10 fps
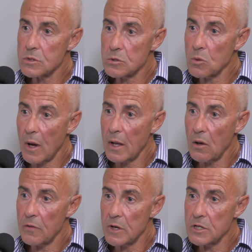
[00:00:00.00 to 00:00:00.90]
It was a way of
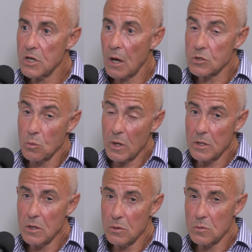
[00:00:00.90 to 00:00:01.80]
life that he chose. And when
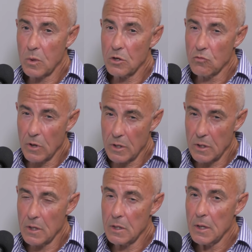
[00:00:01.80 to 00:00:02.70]
you when you read
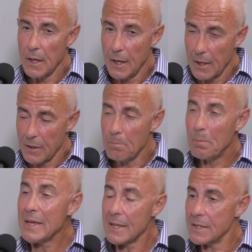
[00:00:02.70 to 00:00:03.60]
the the
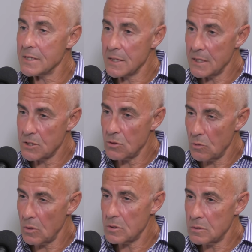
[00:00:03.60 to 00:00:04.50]
beatings that he took,